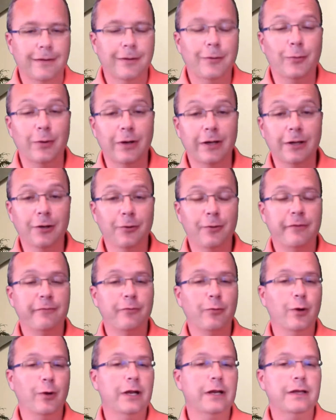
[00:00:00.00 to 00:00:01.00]
Well, hello
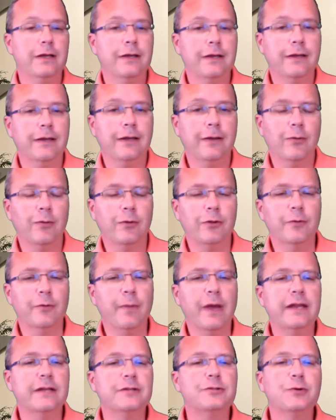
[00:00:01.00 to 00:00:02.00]
everyone. You
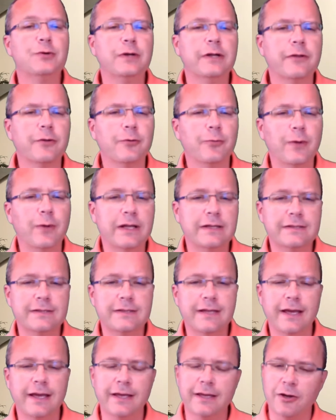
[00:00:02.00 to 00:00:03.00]
made it to another
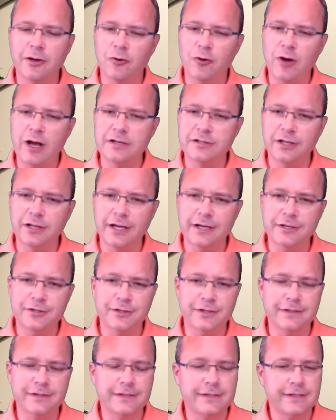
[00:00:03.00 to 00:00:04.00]
Wednesday.
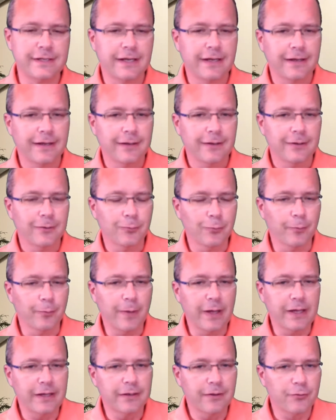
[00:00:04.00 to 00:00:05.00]
Congratulations. We're
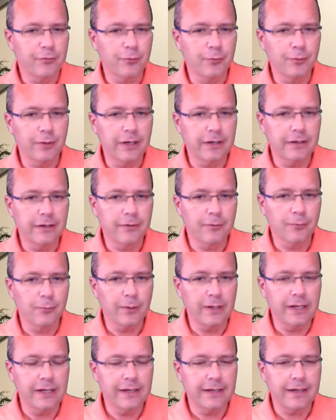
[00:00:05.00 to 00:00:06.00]
making it through another
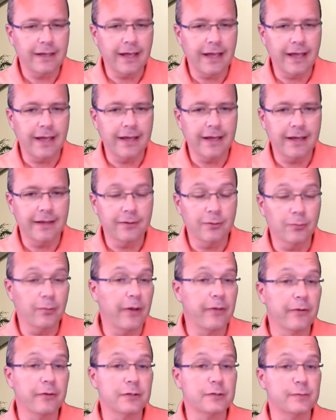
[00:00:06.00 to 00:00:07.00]
week, and the
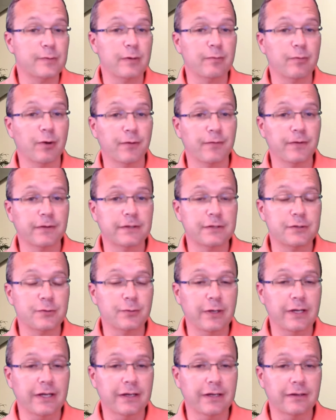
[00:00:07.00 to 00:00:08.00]
weather has been perfect this
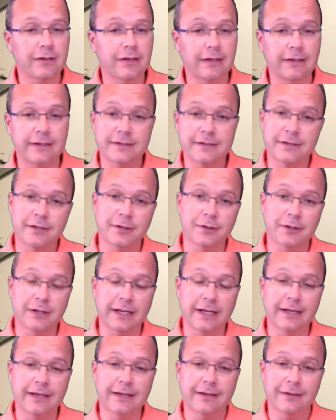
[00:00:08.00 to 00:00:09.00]
week, at least here in
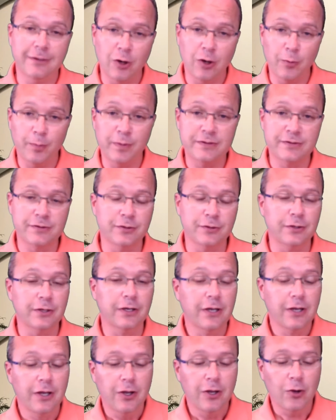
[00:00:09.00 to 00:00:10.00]
Lincoln. Hope it's good
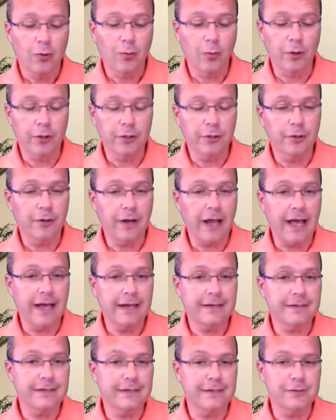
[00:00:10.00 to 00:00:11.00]
where you're
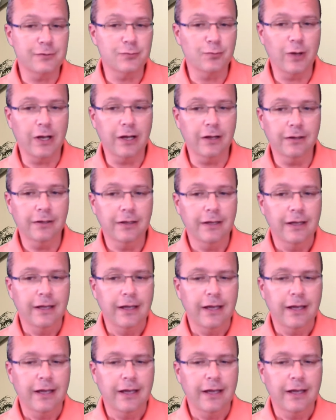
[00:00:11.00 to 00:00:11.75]
at as well.